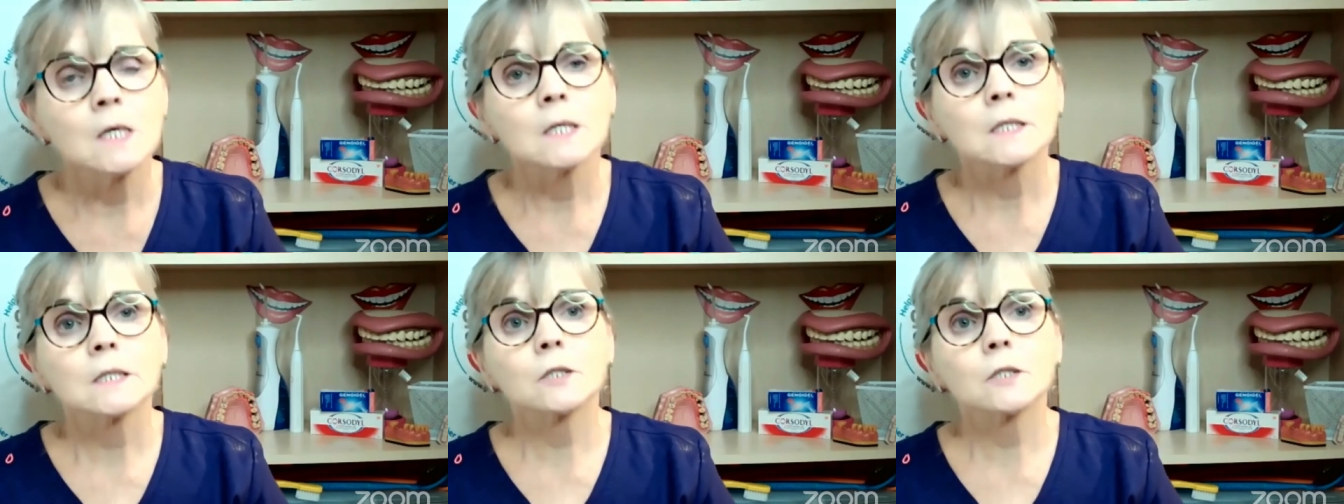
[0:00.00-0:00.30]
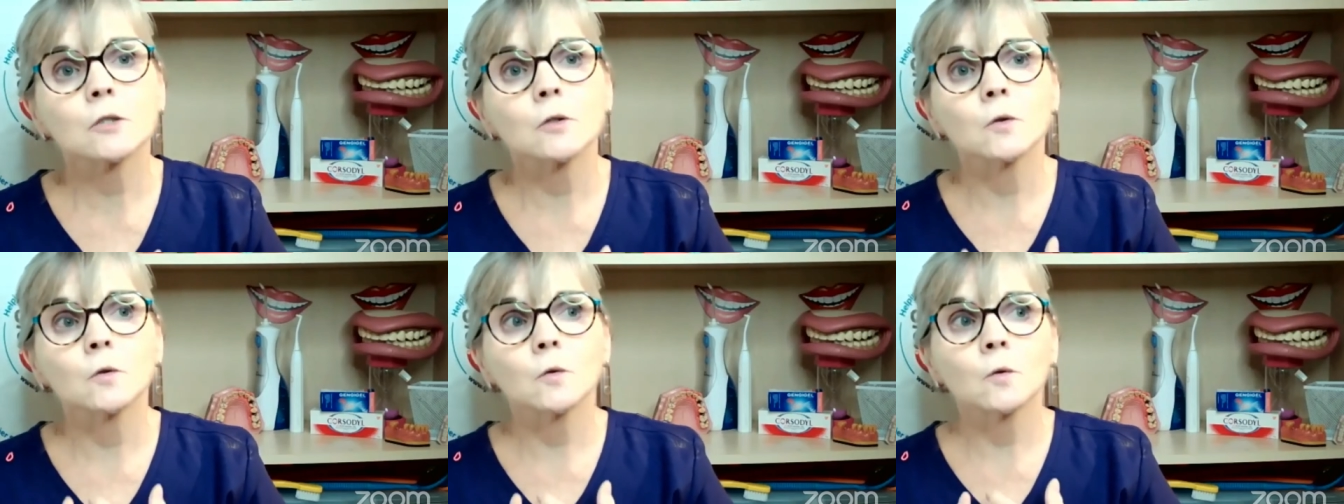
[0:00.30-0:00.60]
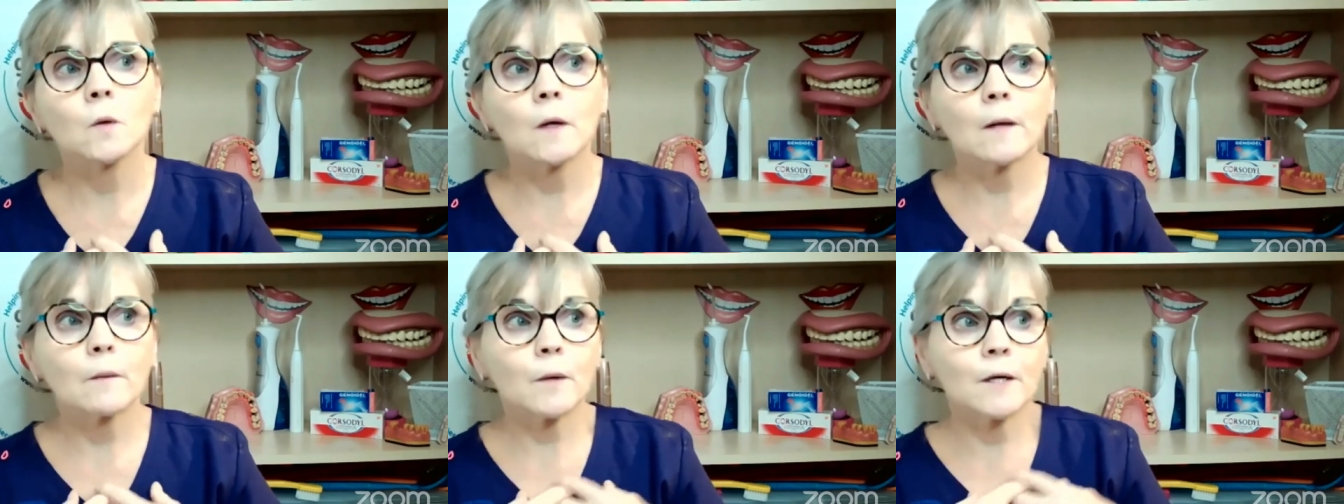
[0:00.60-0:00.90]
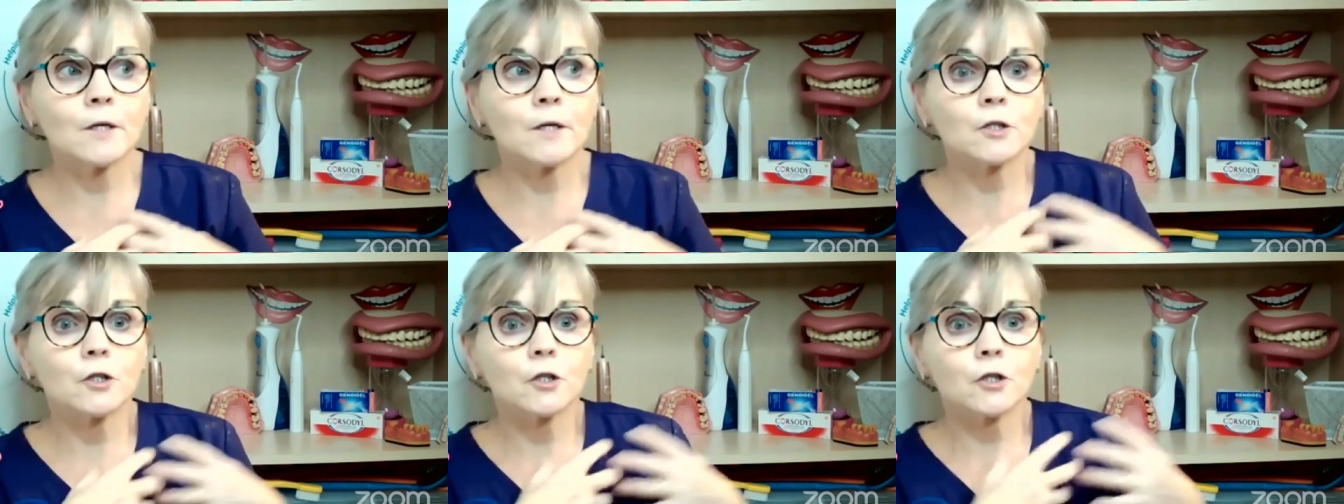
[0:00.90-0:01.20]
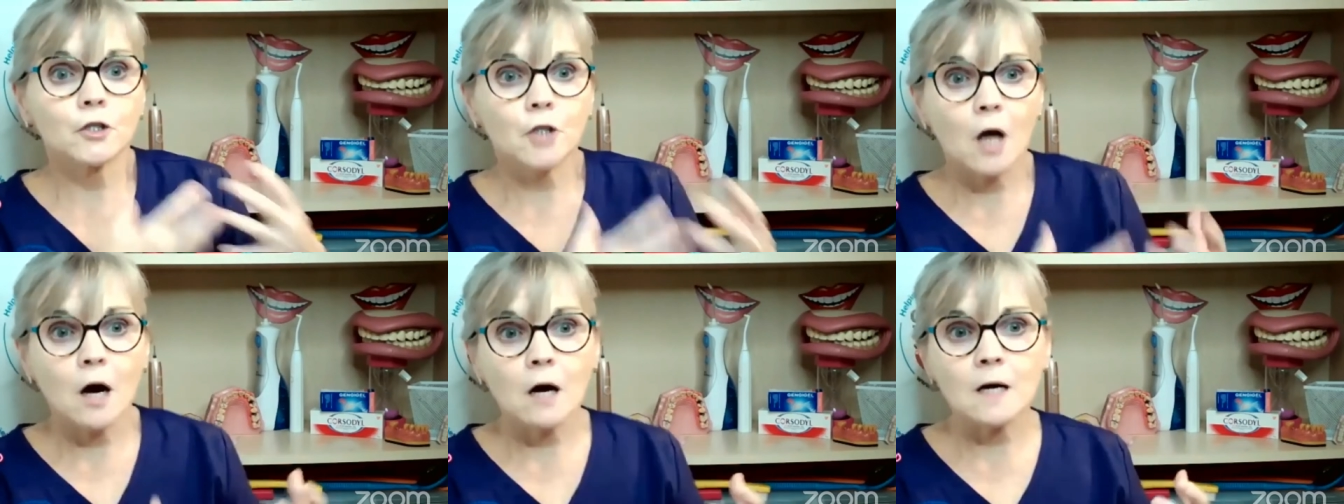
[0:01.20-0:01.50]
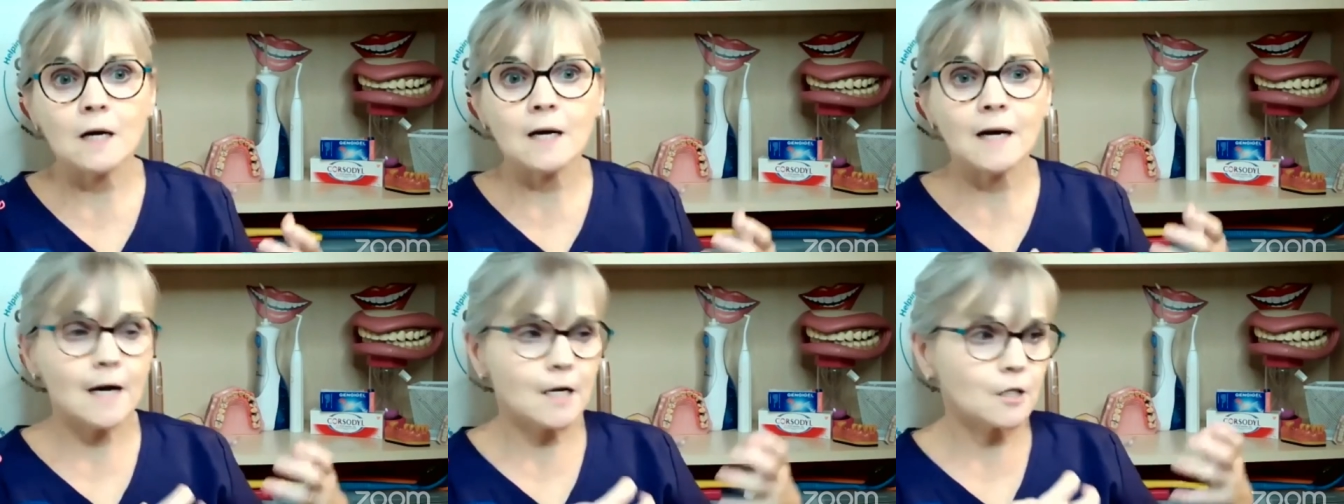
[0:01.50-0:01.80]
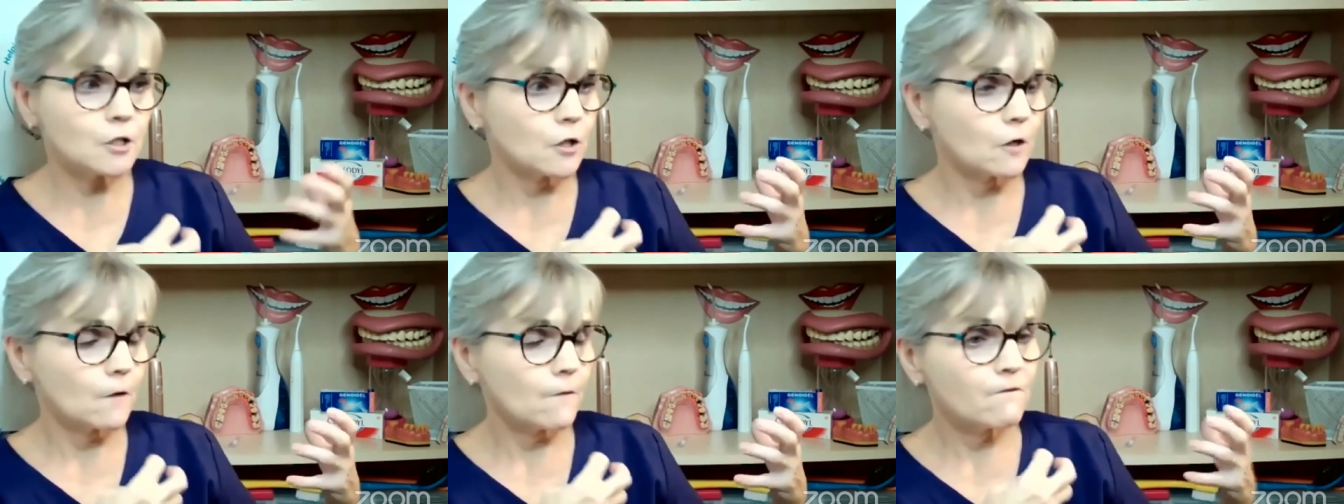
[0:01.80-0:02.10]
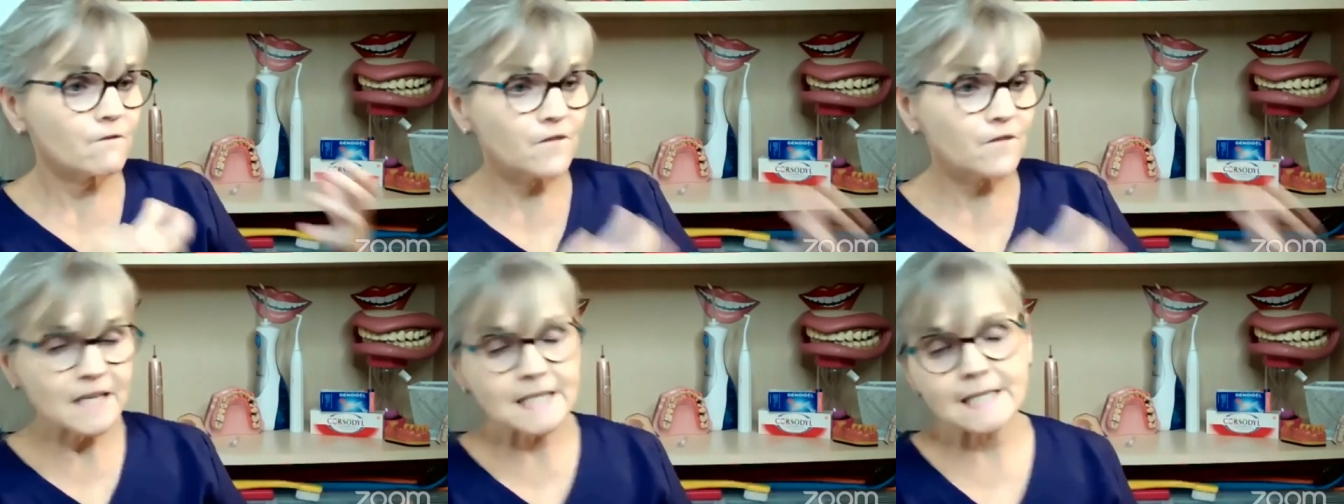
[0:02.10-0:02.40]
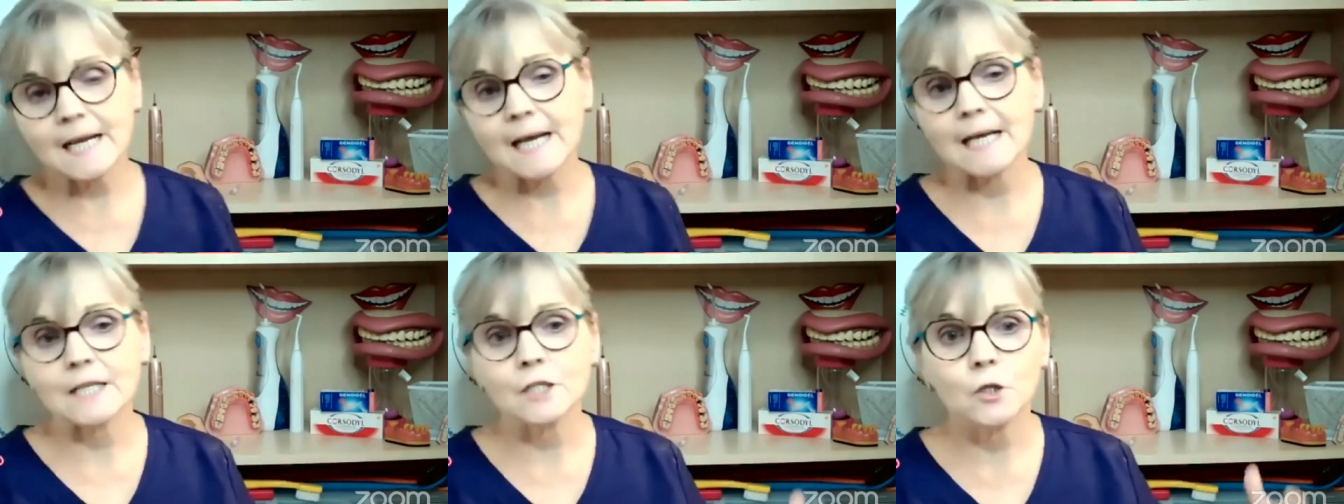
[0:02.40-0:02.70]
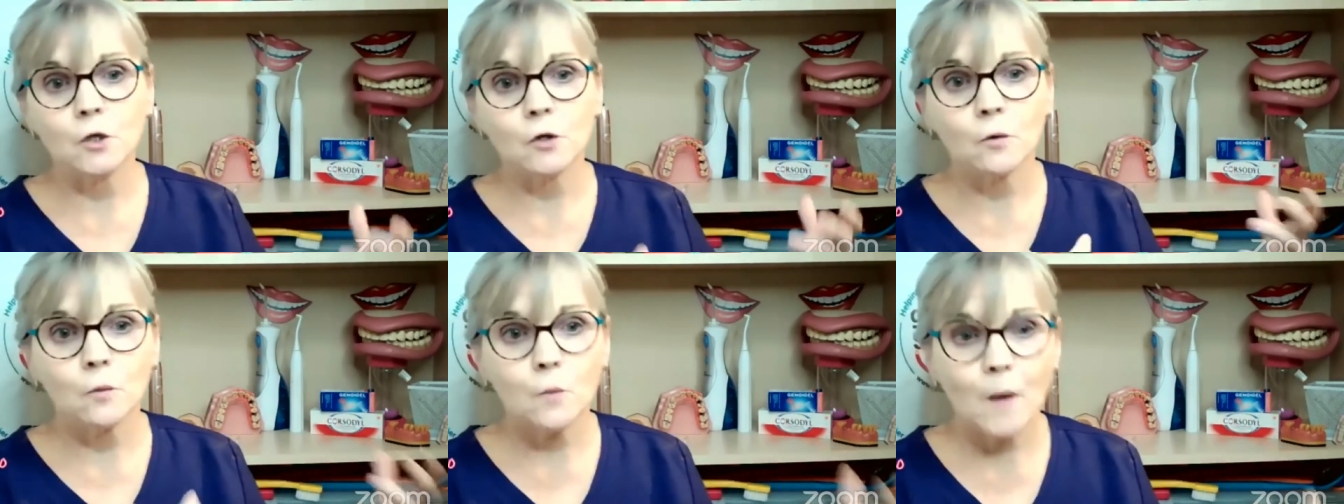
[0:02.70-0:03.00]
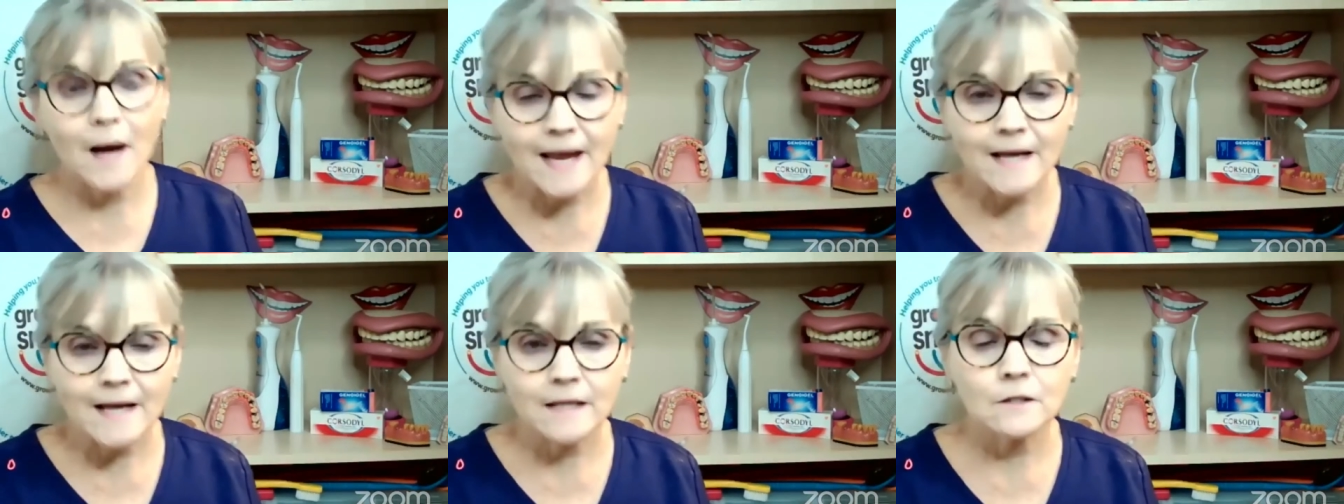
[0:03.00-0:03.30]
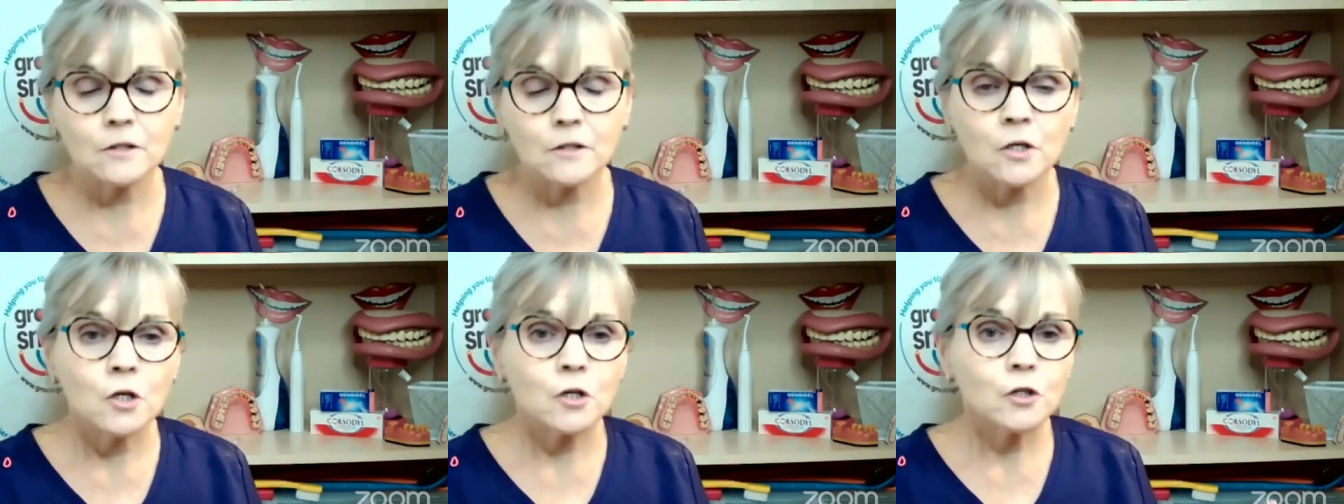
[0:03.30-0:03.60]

So when you're young and you're fit and you're well,